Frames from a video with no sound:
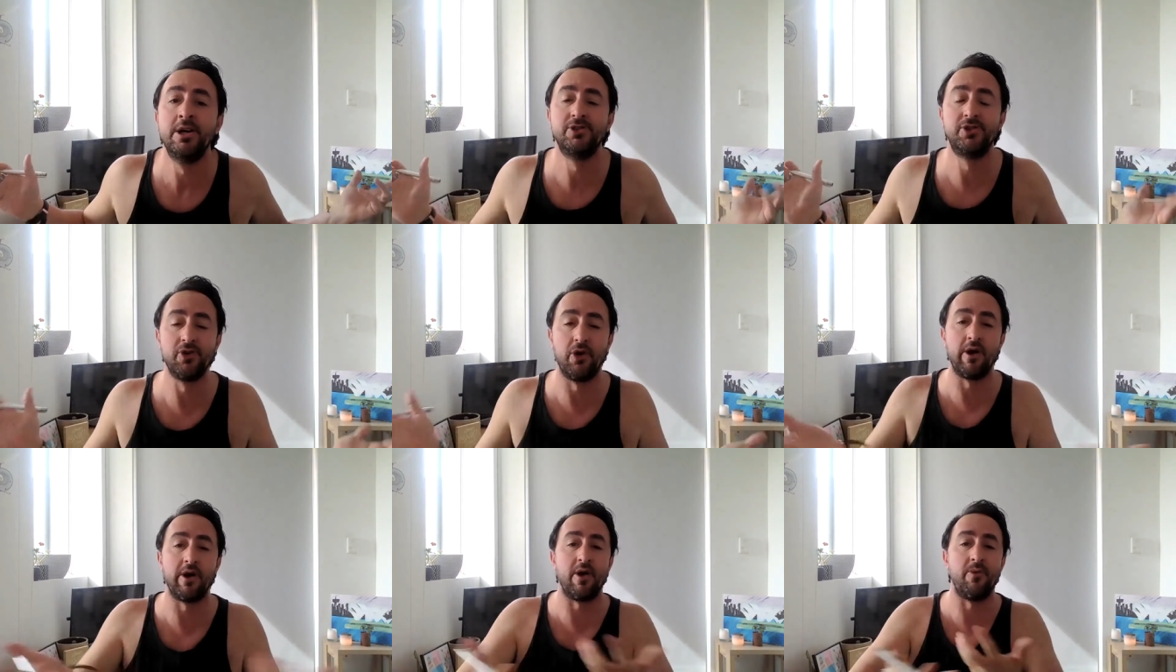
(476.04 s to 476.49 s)

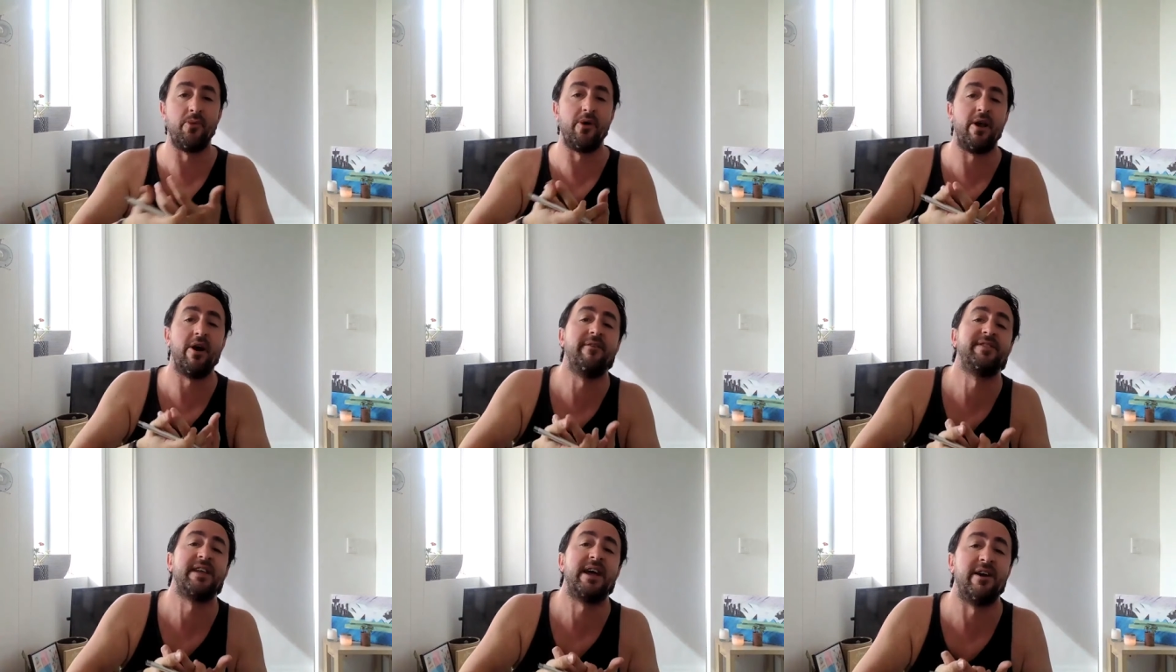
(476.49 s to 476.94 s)
drawing on
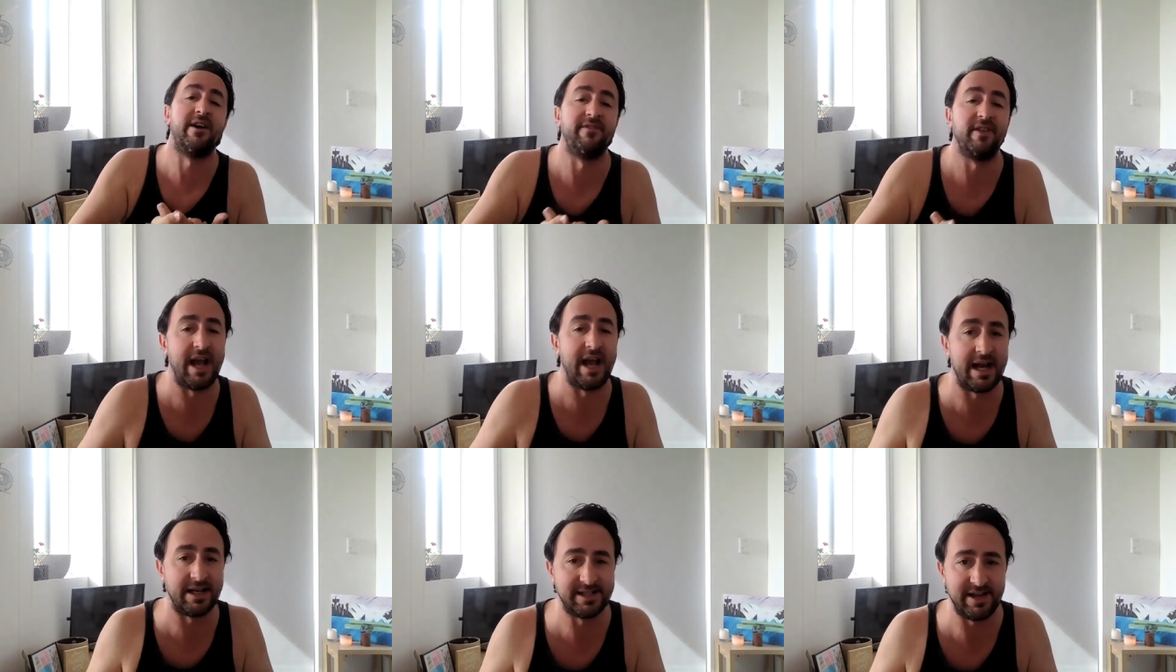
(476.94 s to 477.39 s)
what I've done over
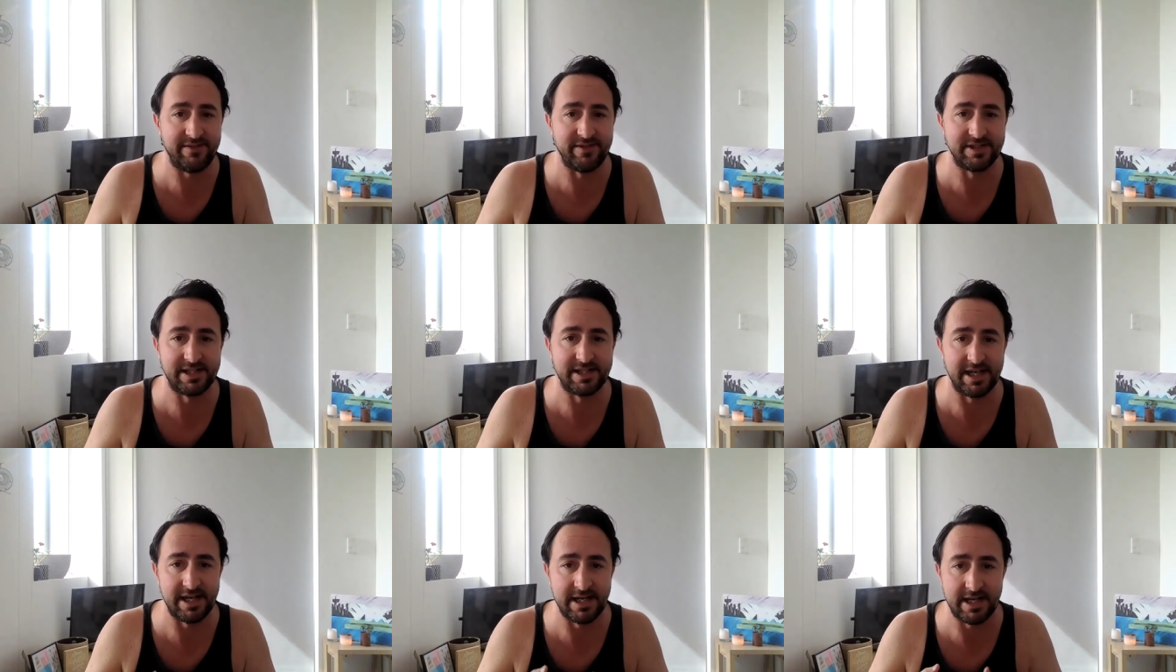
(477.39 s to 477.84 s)
the last
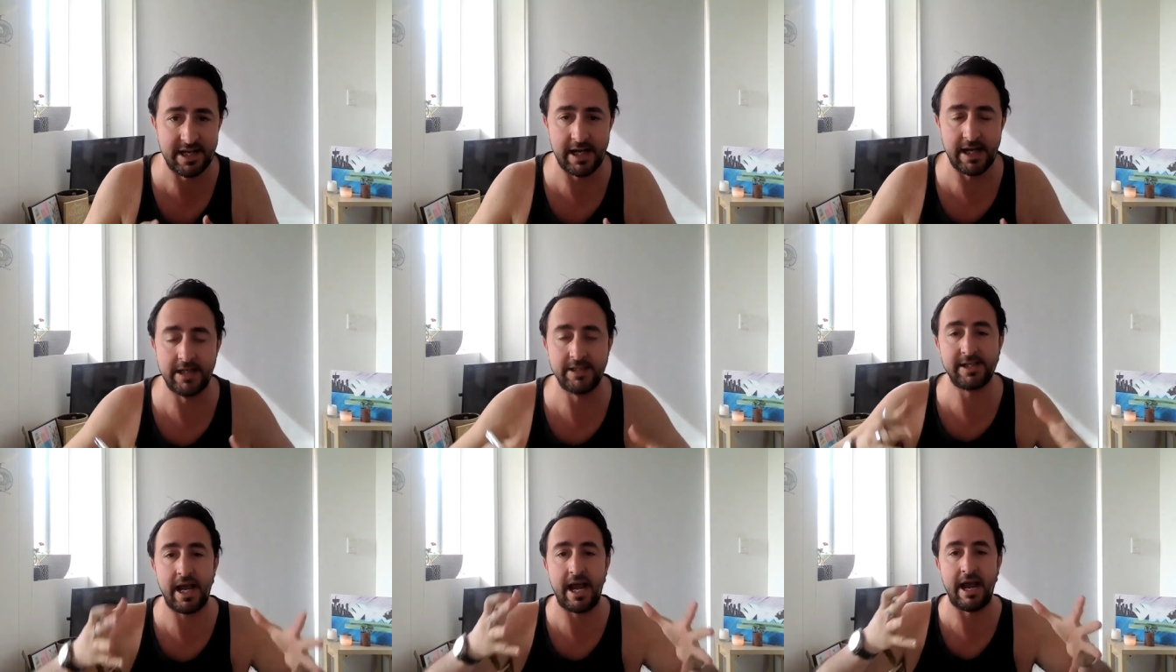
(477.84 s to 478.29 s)
17
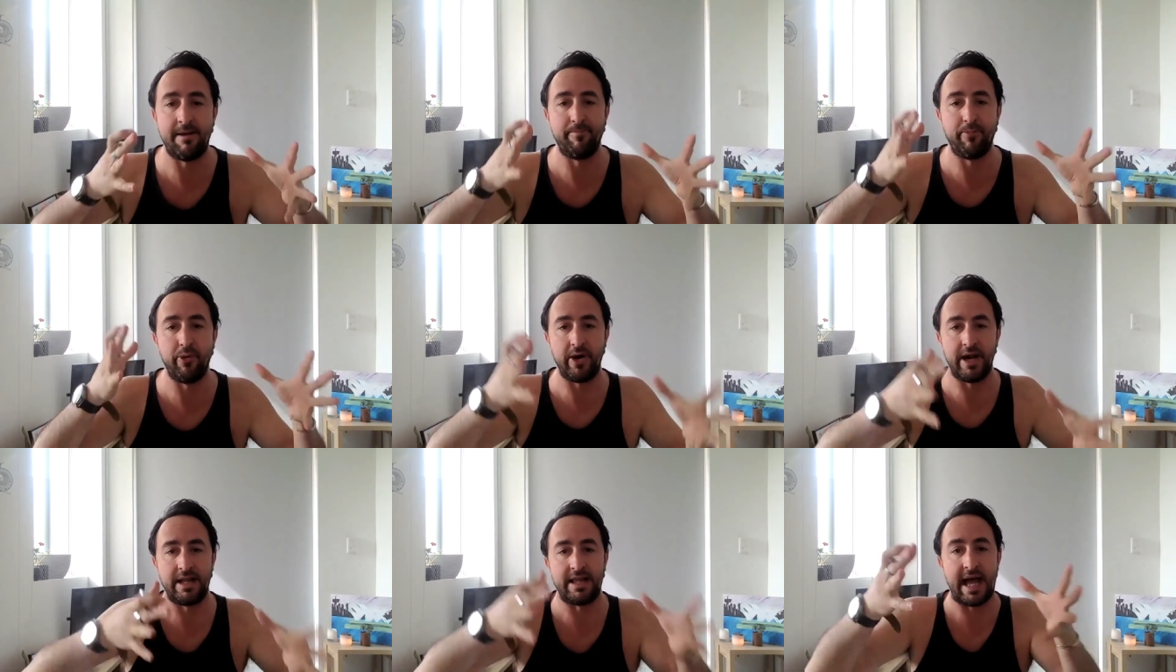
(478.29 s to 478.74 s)
years and
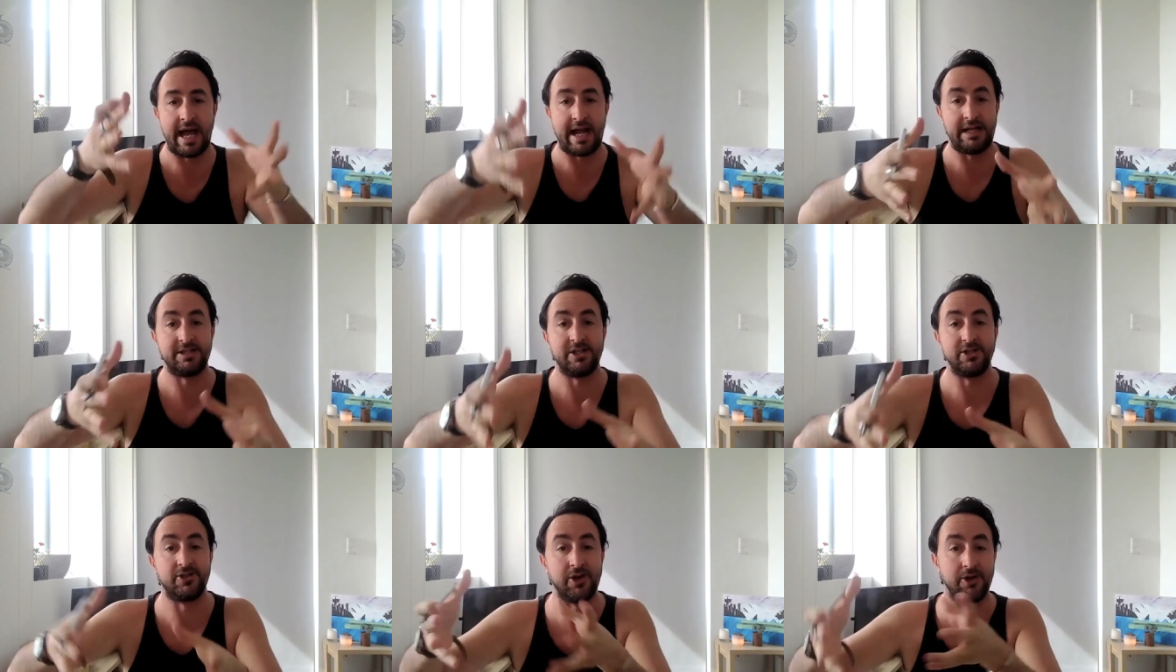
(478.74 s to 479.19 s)
putting that
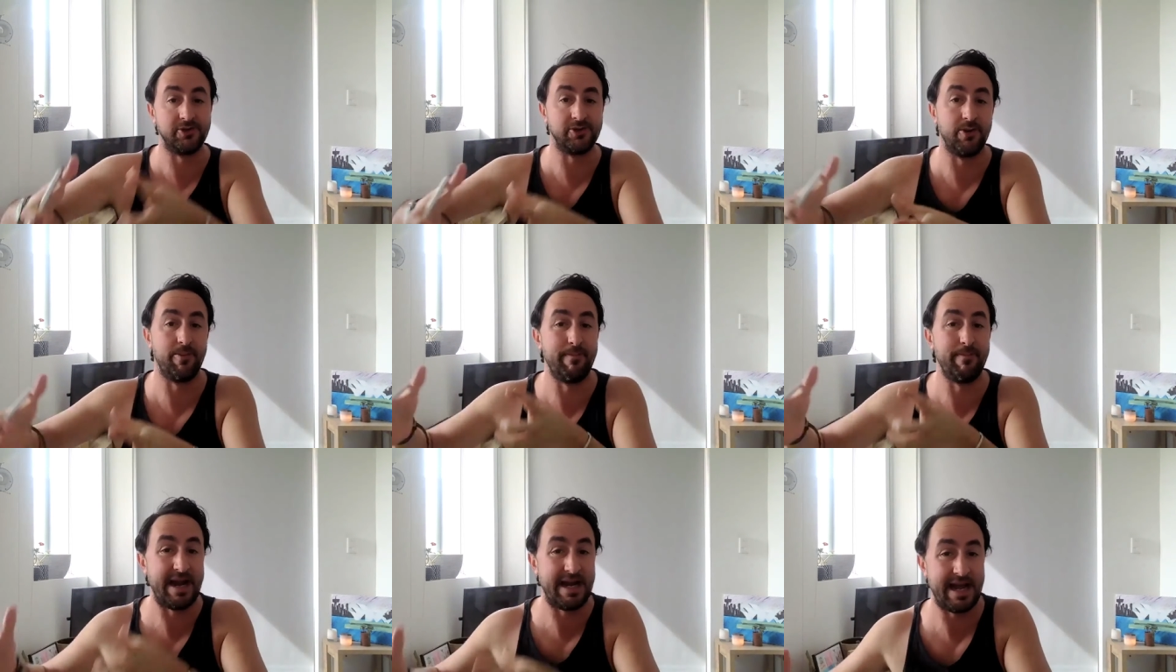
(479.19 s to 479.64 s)
into
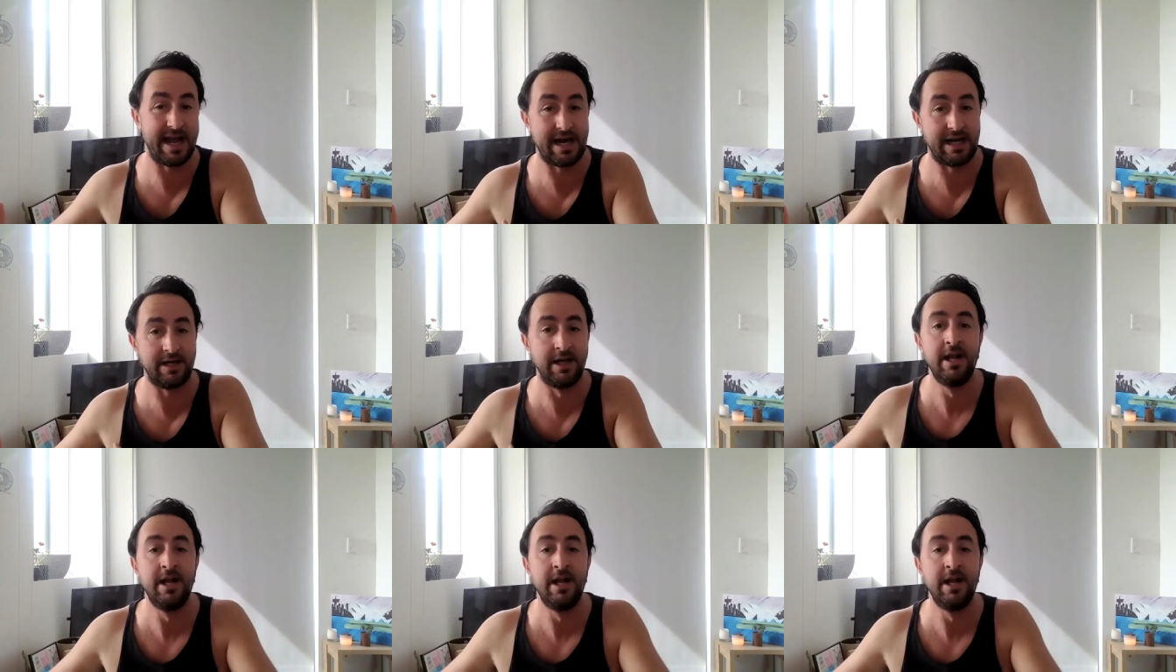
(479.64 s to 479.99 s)
social media.